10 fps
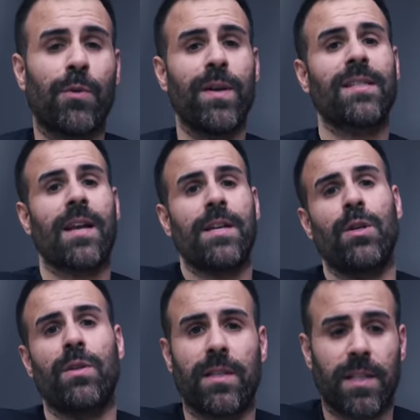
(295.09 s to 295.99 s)
reason I
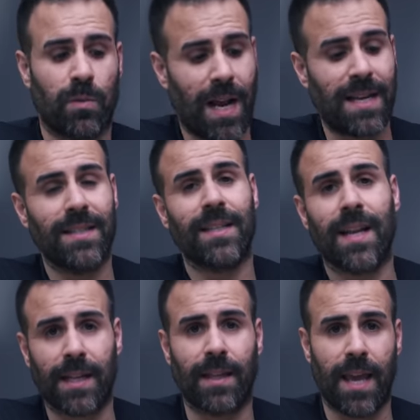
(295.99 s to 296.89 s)
do this is when I
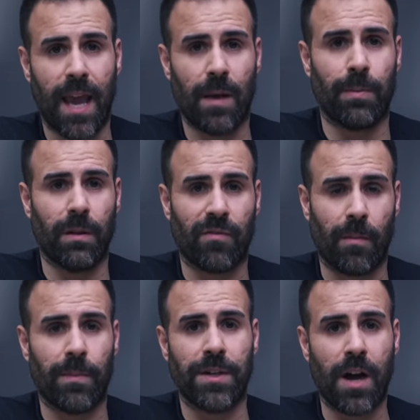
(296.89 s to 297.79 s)
disconnect the cable
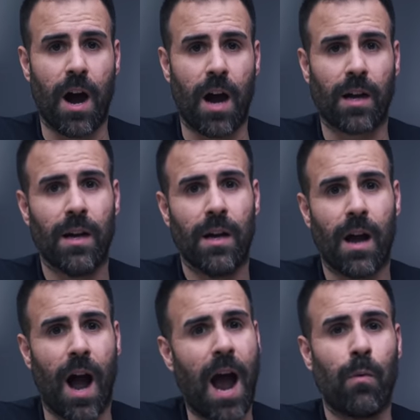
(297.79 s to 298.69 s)
from the dock,
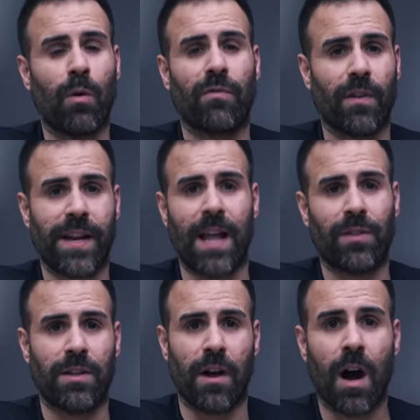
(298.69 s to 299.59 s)
I won't forget
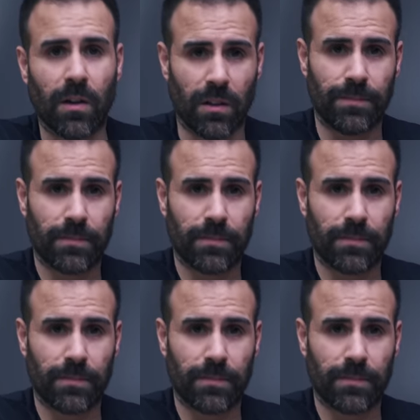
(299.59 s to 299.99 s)
the dongle.